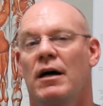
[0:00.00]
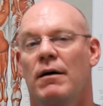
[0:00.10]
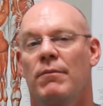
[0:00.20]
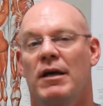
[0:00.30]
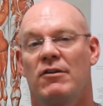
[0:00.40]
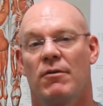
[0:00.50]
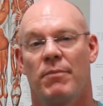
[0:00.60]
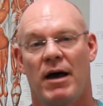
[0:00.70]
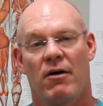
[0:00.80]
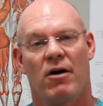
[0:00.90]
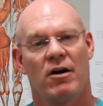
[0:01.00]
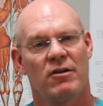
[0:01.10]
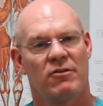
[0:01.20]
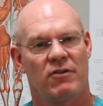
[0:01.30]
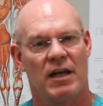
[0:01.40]
It's about
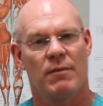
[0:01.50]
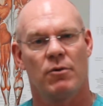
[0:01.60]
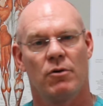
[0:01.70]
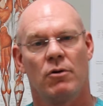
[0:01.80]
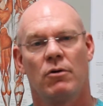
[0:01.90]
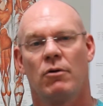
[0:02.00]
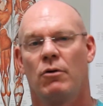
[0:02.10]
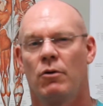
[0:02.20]
unstable